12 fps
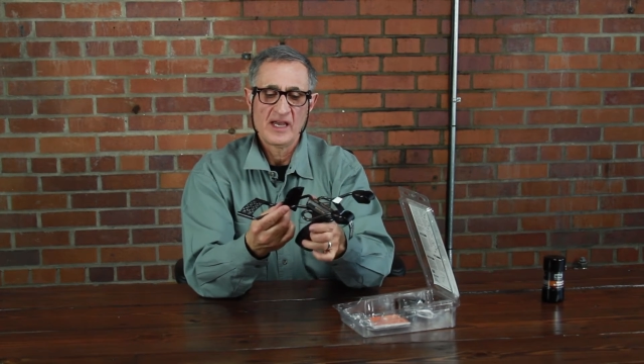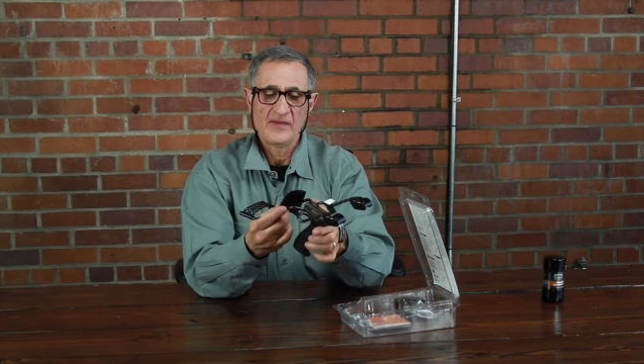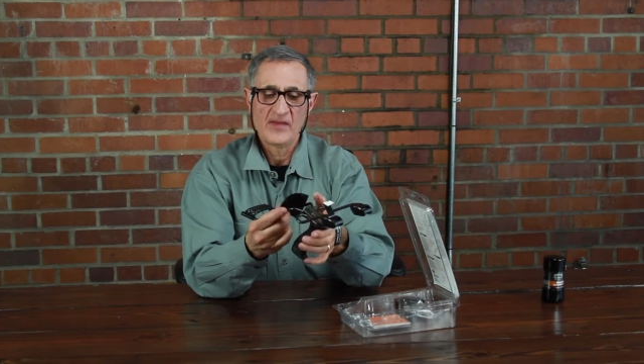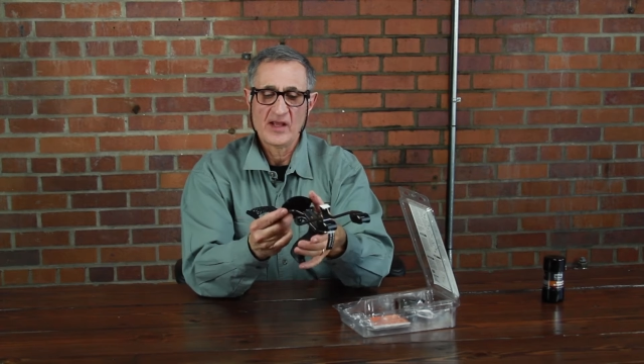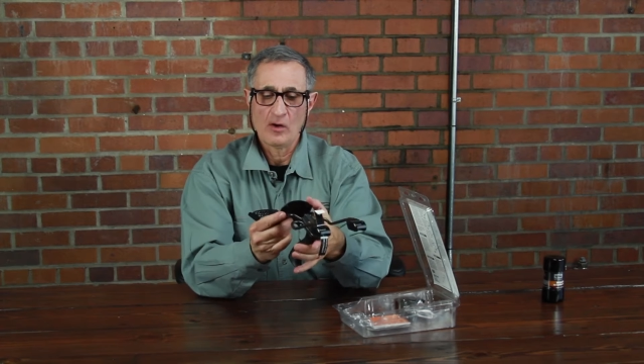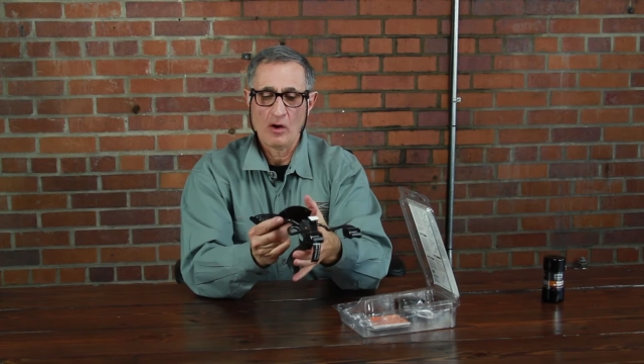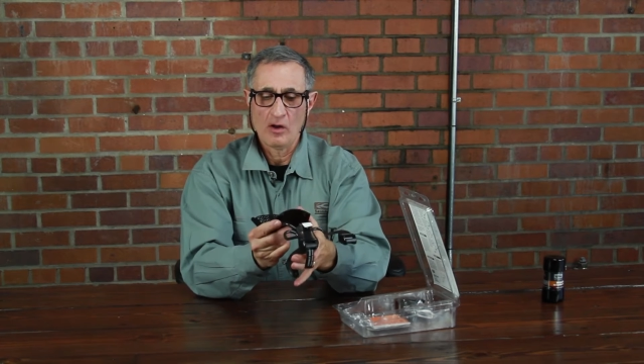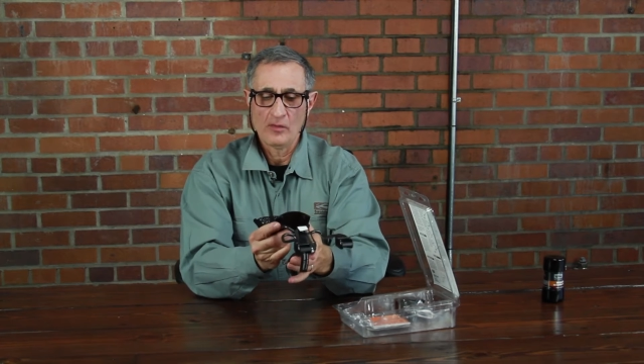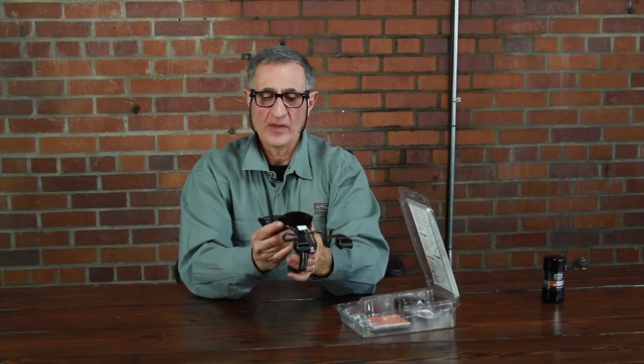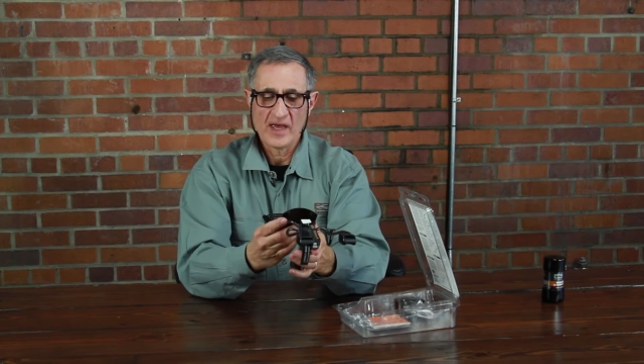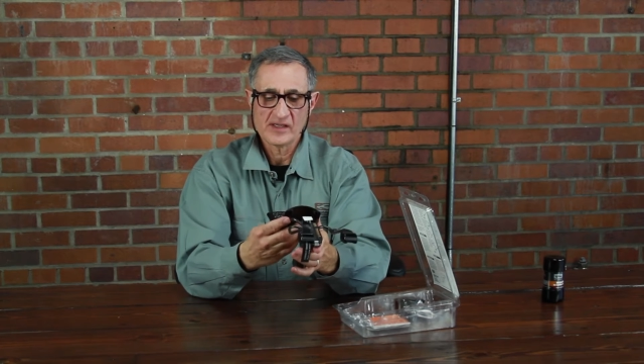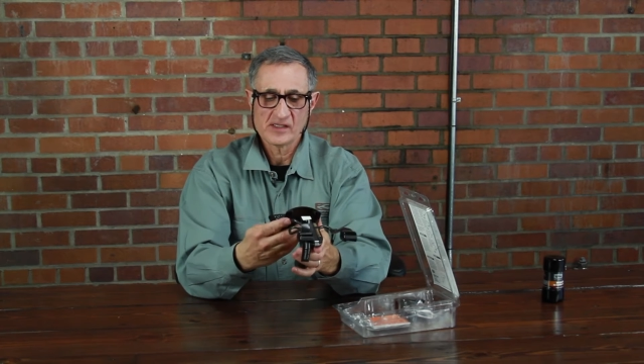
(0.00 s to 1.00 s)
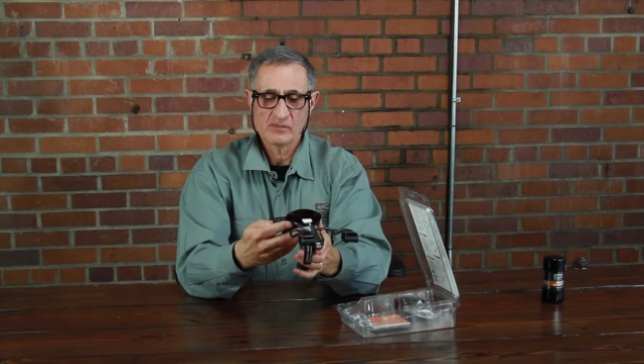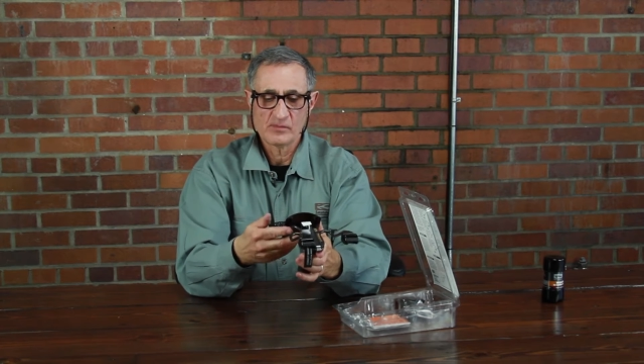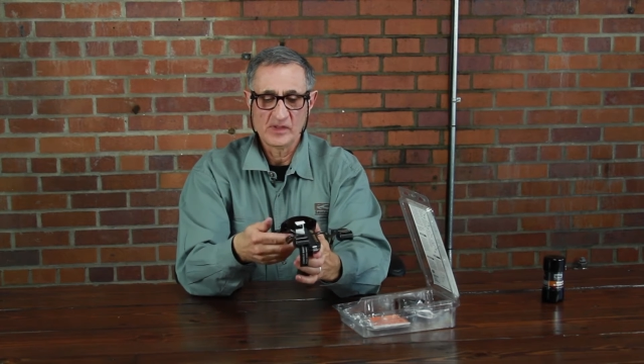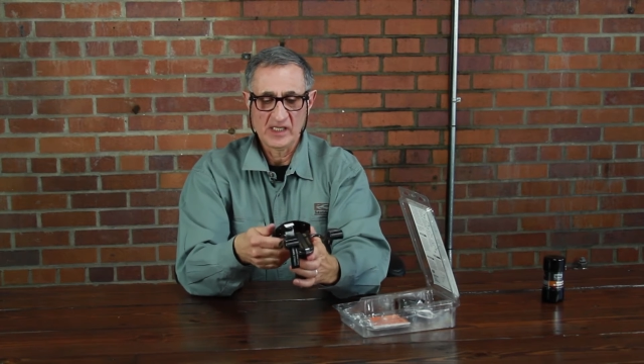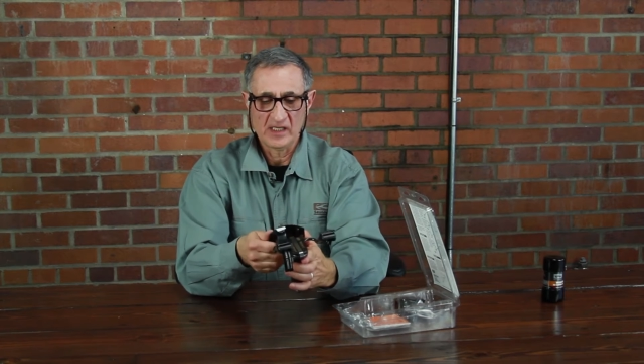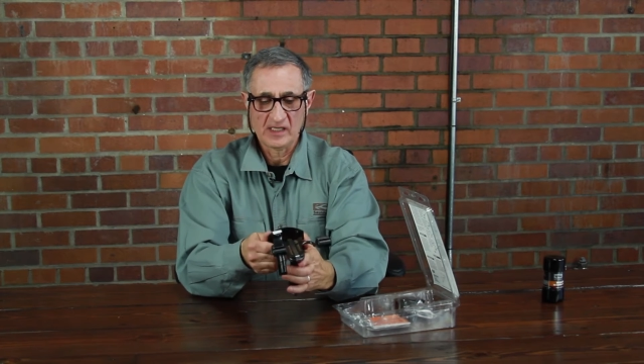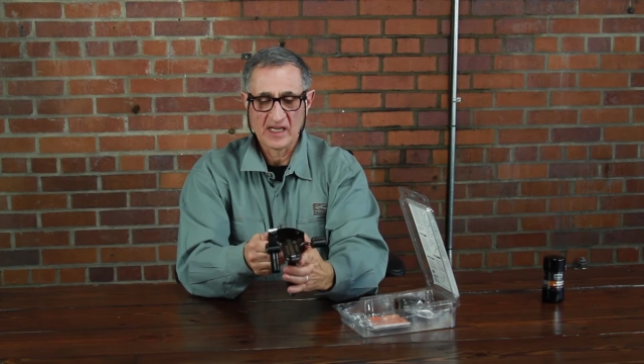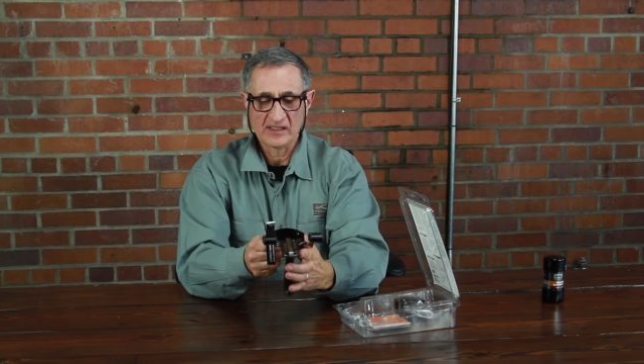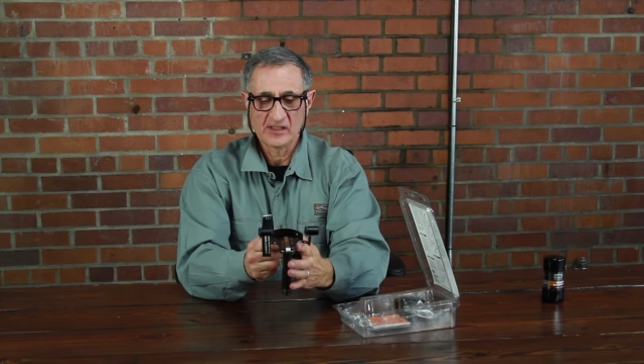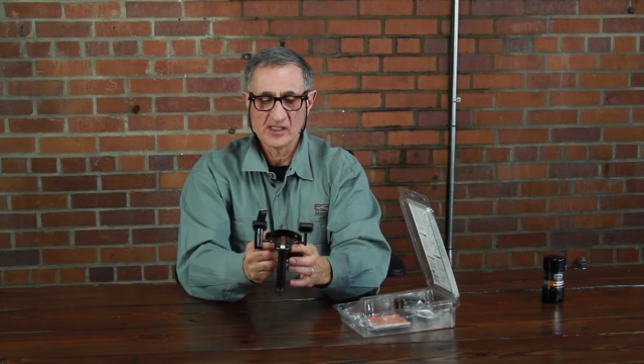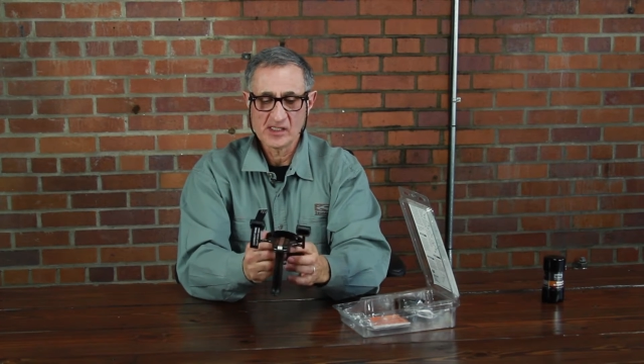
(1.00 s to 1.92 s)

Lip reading: And then all that's needed at this